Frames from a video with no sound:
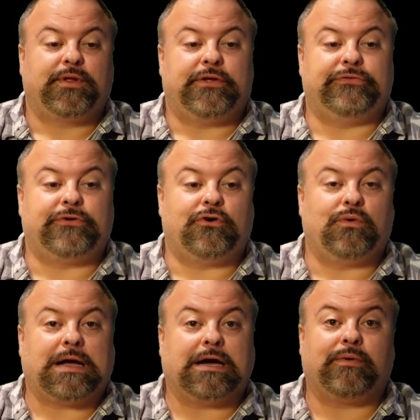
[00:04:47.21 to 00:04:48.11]
And so
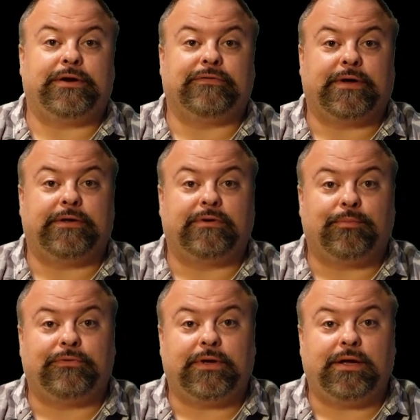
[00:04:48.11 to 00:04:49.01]
how do I define a
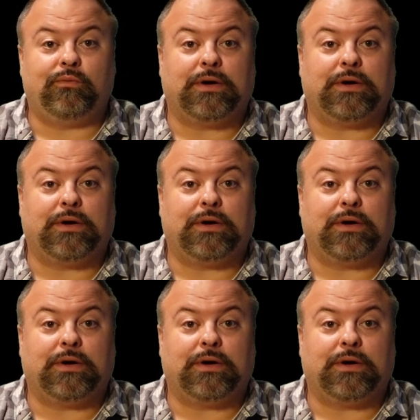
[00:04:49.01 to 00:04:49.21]
subroutine?